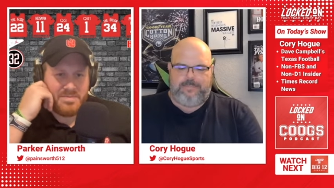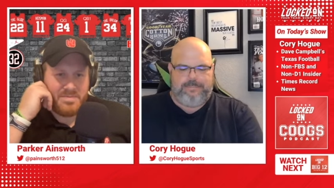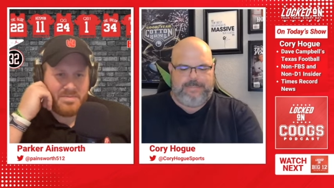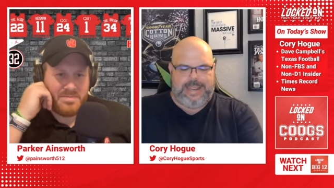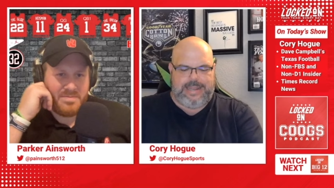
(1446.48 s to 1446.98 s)

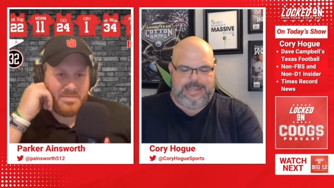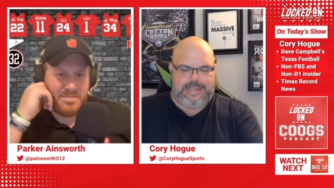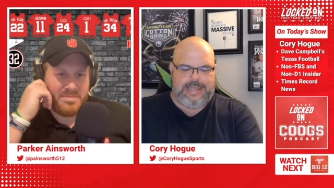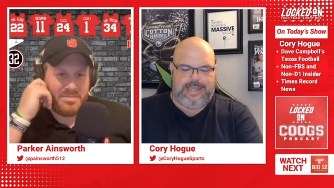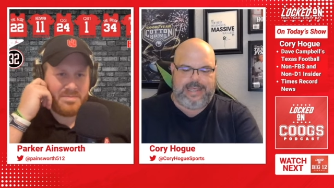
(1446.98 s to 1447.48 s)
Speaker 1: Man,
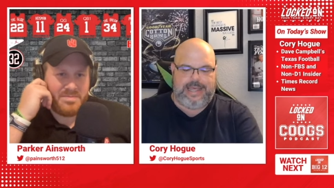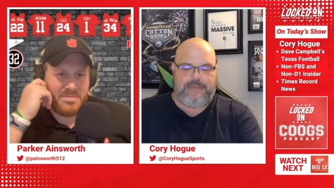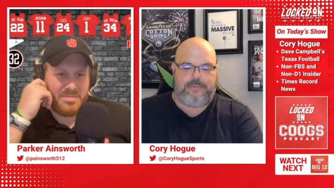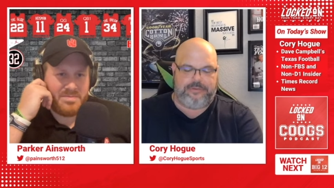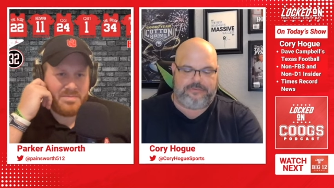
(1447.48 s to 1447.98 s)

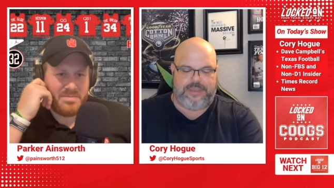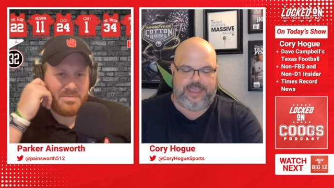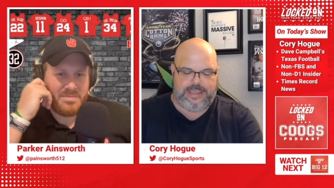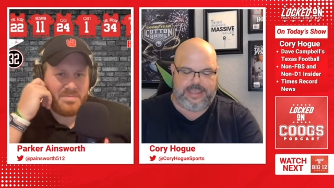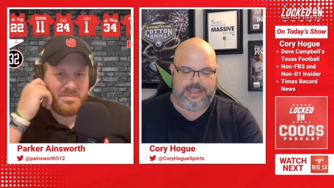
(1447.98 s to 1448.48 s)
I will
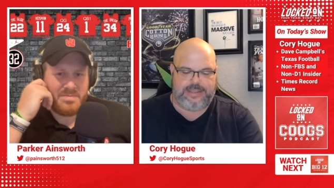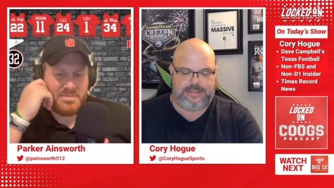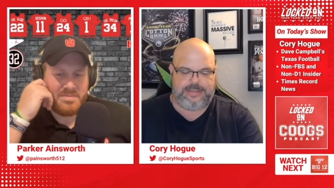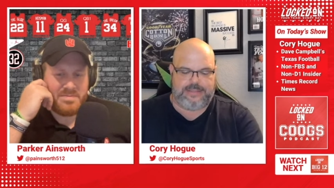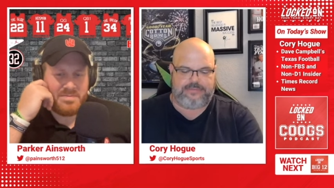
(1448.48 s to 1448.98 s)
say
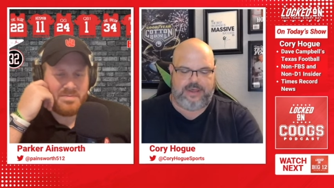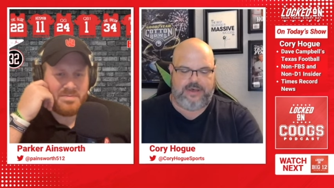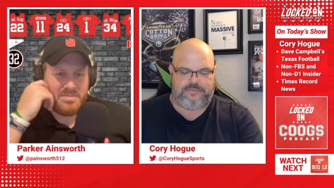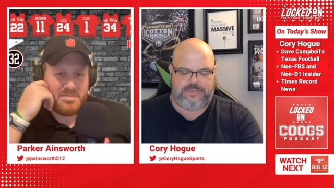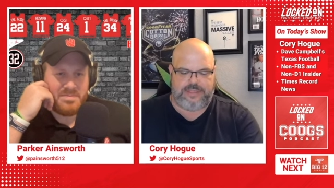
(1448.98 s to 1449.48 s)
this
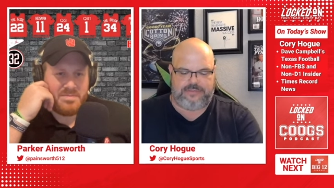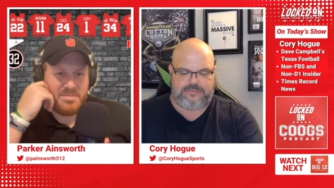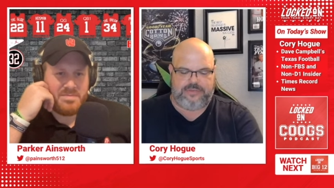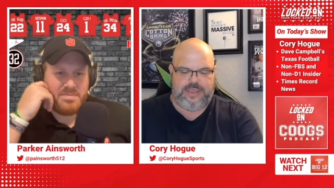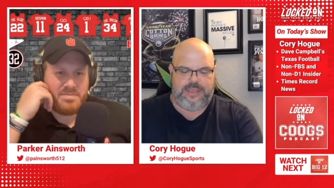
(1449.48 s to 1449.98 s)

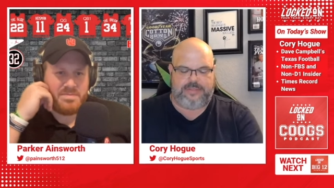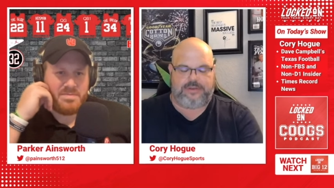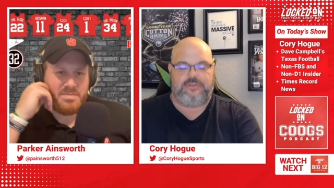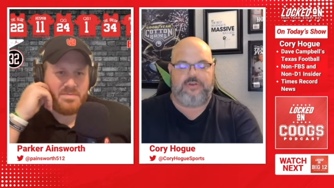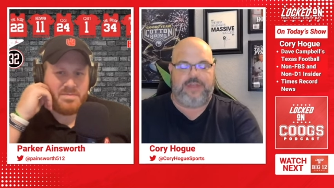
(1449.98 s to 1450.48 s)
offense,
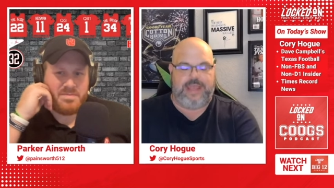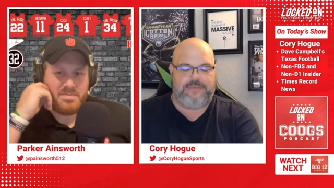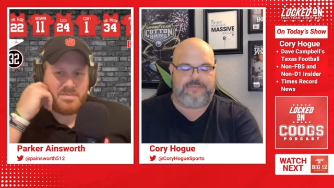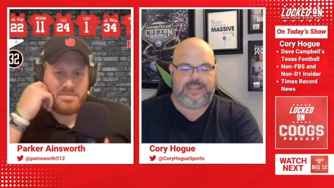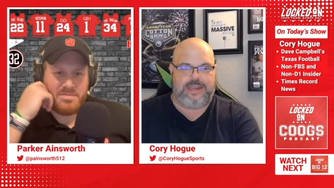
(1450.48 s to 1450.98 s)
they're going to
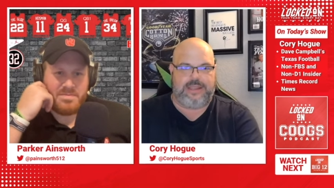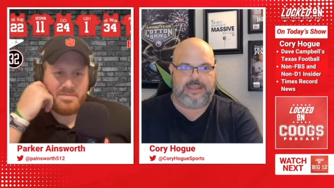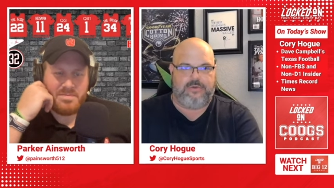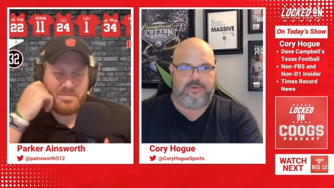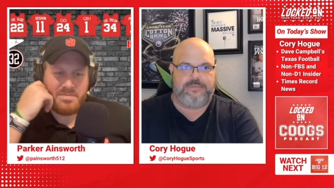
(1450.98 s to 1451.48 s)
have to get it
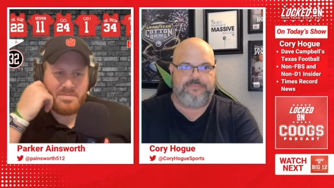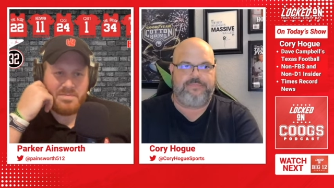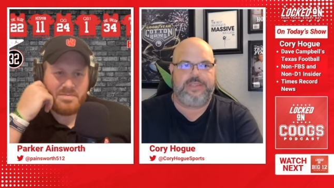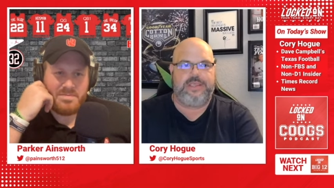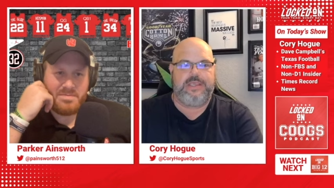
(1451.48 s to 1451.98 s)
going.
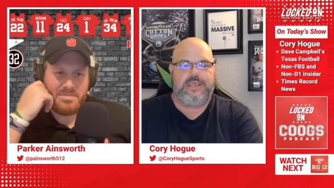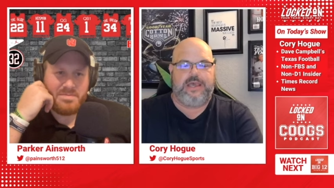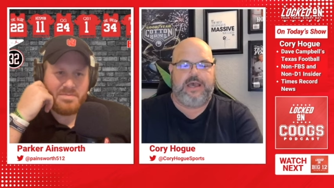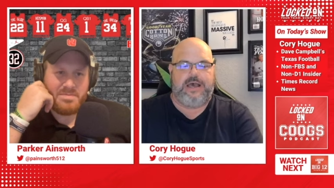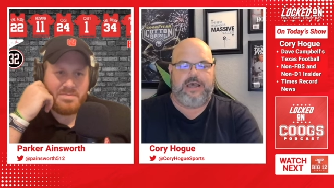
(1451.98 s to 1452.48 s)

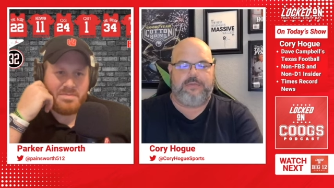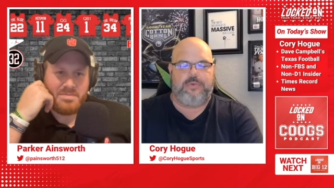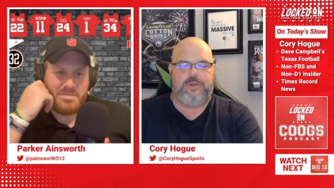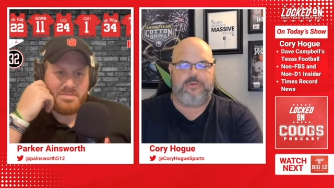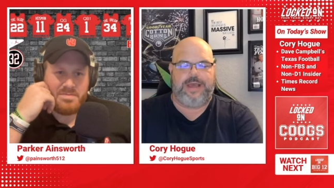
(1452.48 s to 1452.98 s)

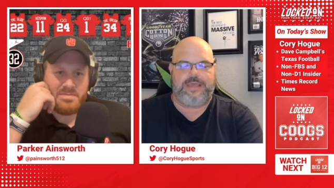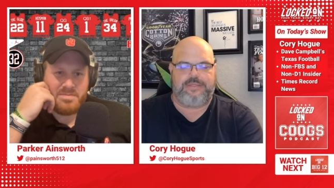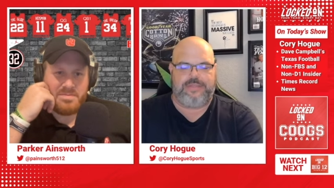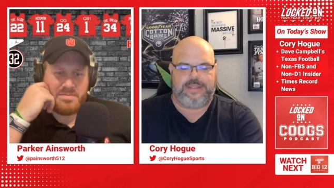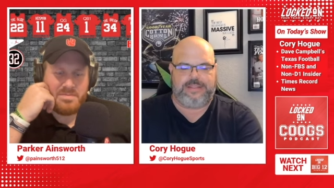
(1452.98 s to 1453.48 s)
What do I
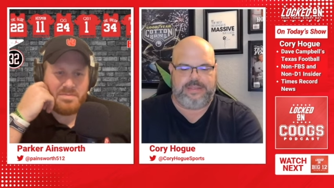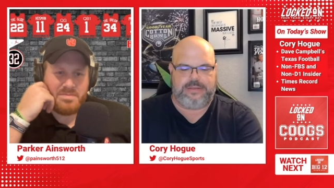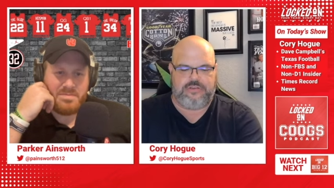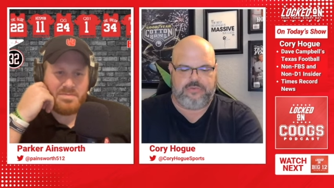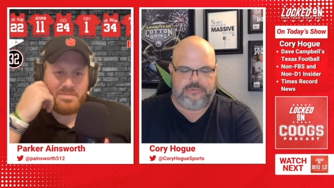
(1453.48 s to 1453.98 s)
think
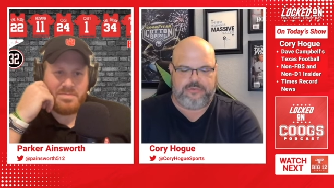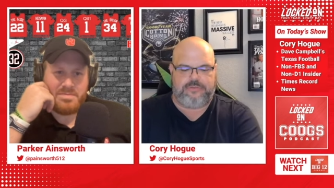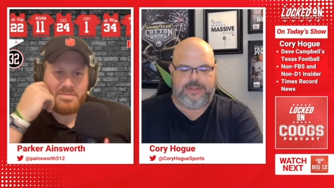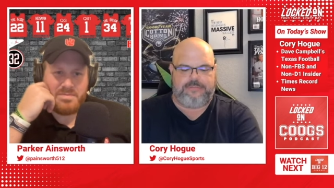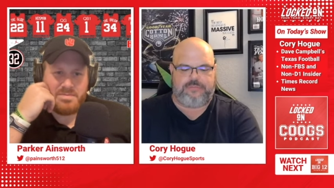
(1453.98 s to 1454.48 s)
that
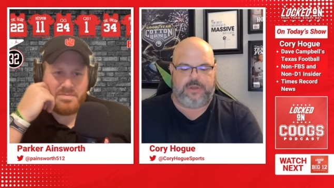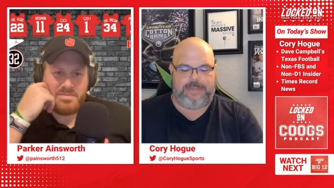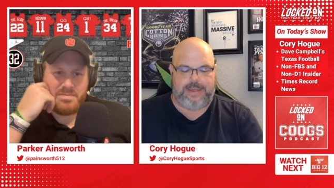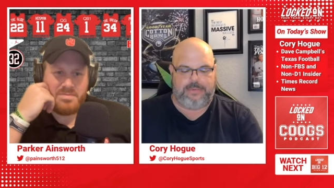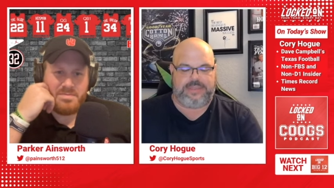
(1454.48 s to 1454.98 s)
Houston's going to have to worry
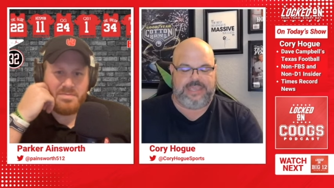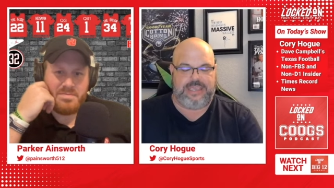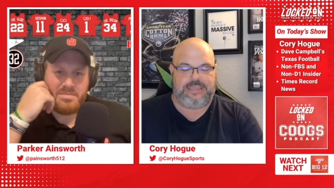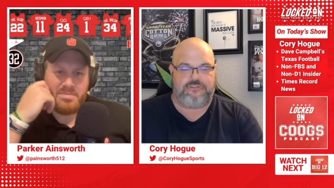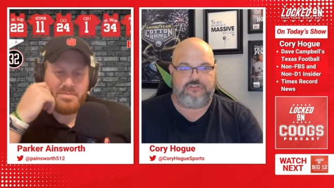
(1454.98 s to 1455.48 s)
about with
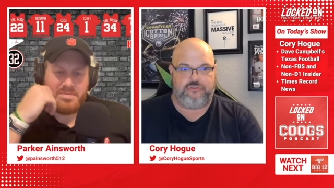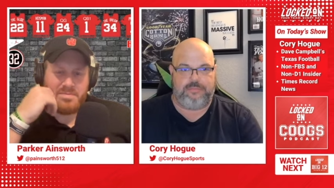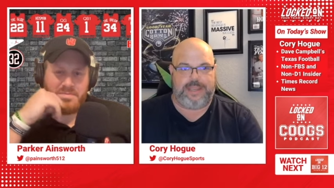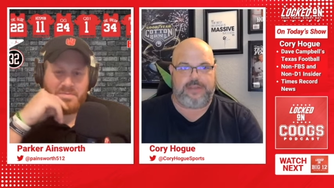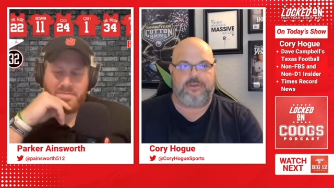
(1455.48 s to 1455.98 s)
Keegan
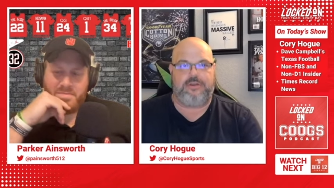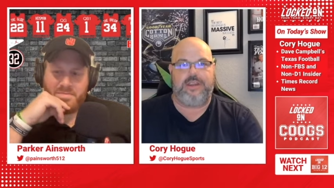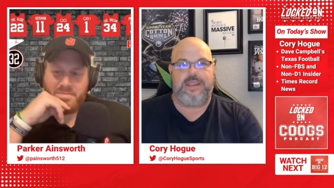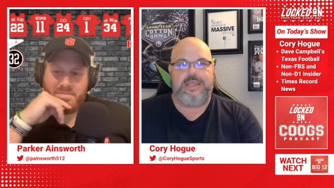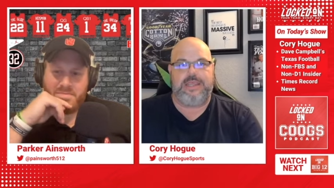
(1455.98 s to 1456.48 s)

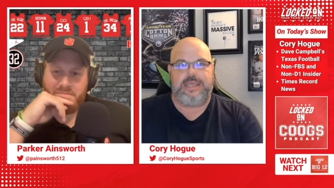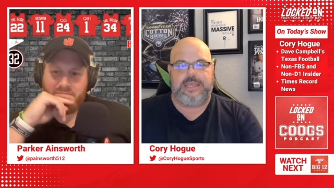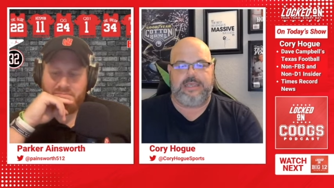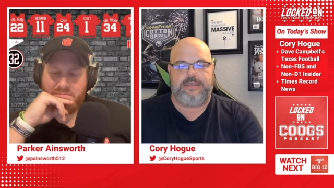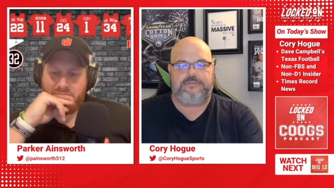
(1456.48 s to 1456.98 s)
Shoemaker
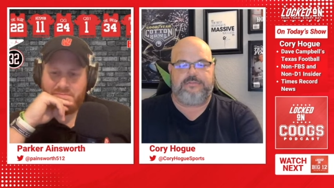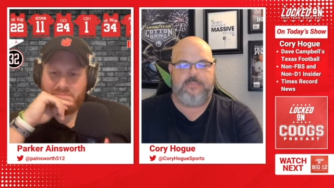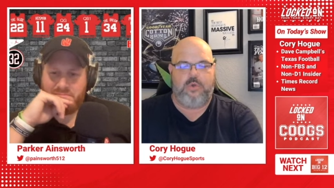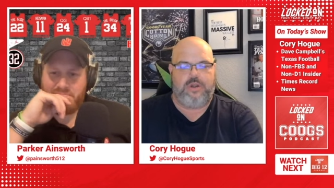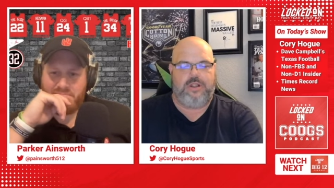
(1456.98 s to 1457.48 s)
is
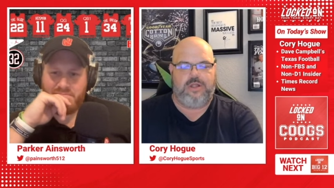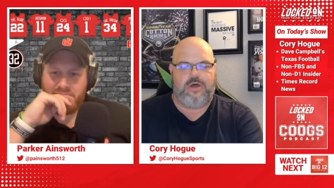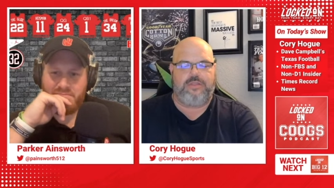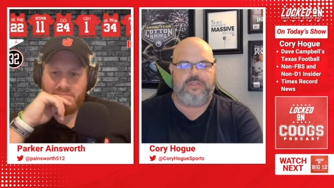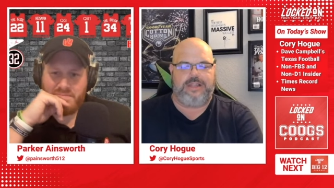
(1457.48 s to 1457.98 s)
more
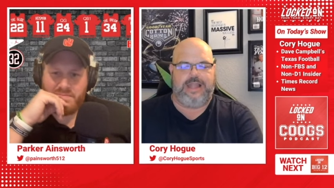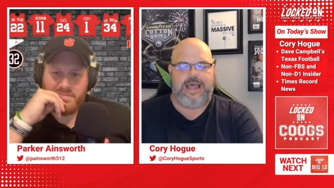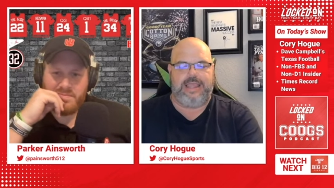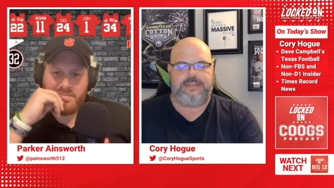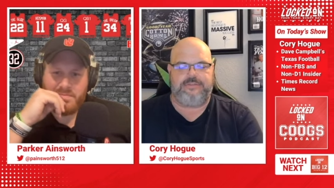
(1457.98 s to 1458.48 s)
along the
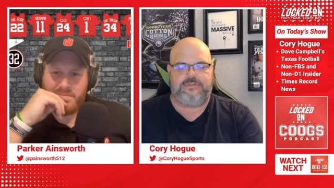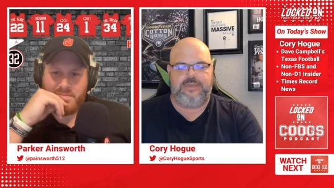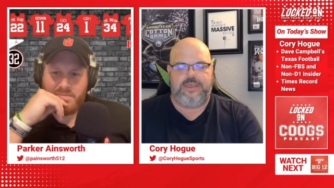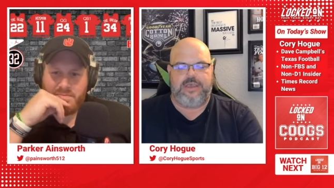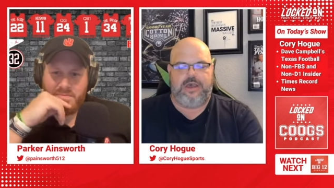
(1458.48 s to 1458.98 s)
lines
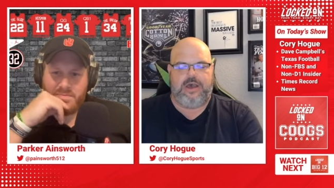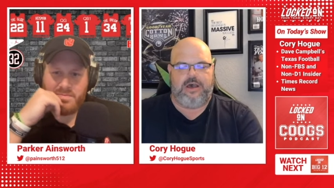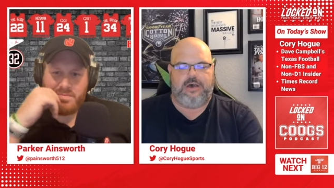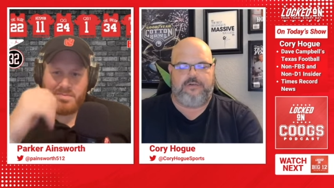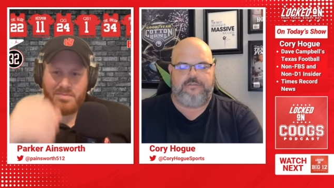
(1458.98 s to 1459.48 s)

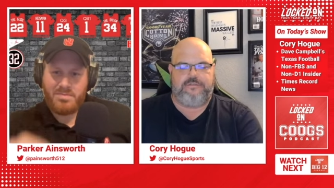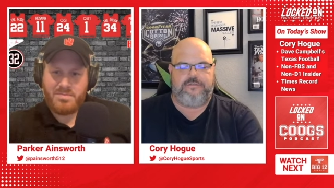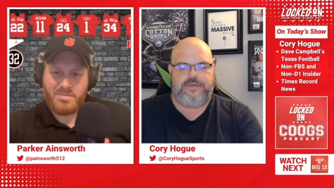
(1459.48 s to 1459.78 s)
of